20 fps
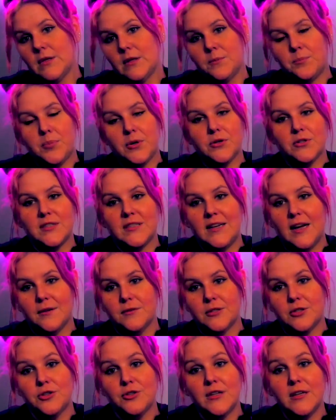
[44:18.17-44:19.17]
person down
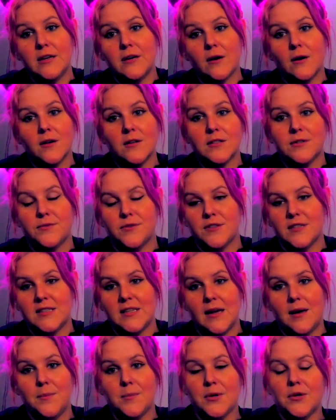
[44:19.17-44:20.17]
the street calls for the
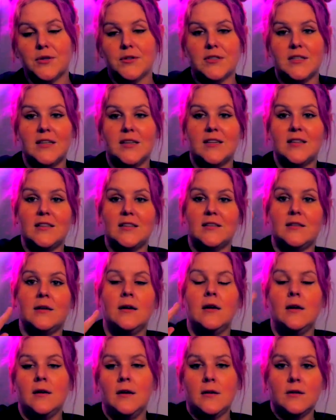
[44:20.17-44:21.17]
same person, and,
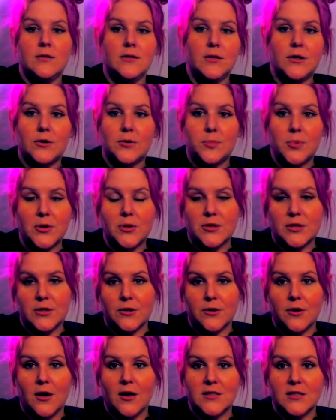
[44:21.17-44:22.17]
person
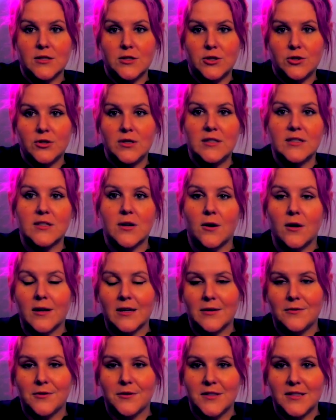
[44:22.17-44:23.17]
across the street's
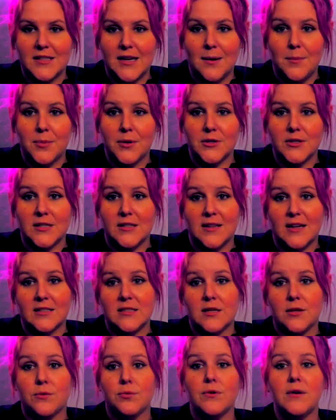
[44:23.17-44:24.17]
calling for the same person.
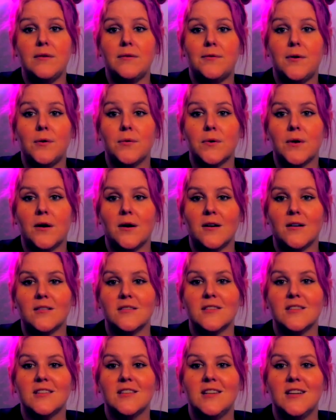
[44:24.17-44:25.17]
That's 3 phone
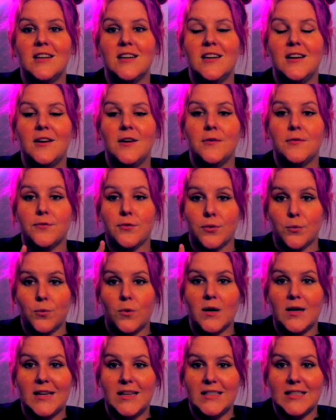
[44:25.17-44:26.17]
calls for
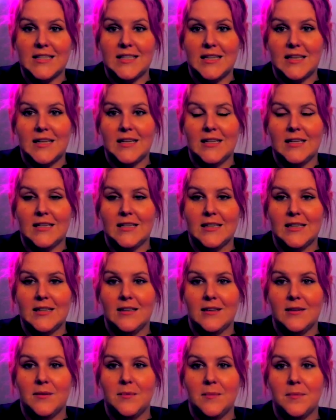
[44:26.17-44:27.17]
one incident.
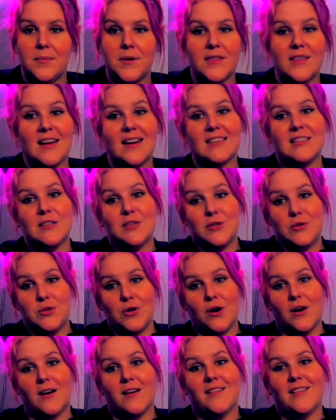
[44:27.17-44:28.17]
But that's
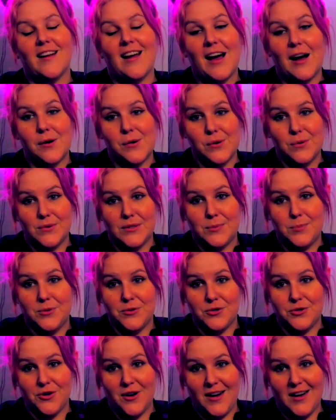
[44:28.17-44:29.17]
not how it was
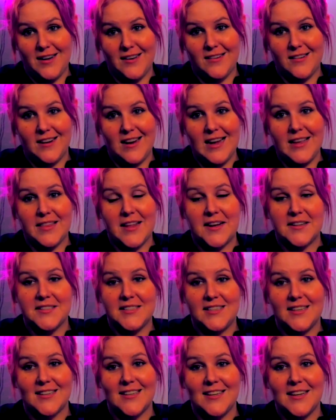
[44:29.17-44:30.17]
portrayed in that
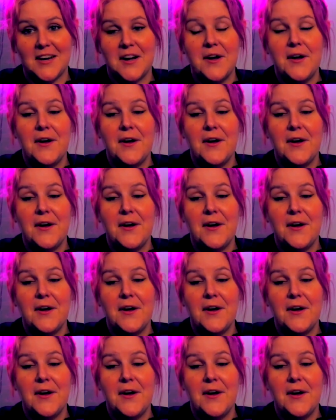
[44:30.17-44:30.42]
study.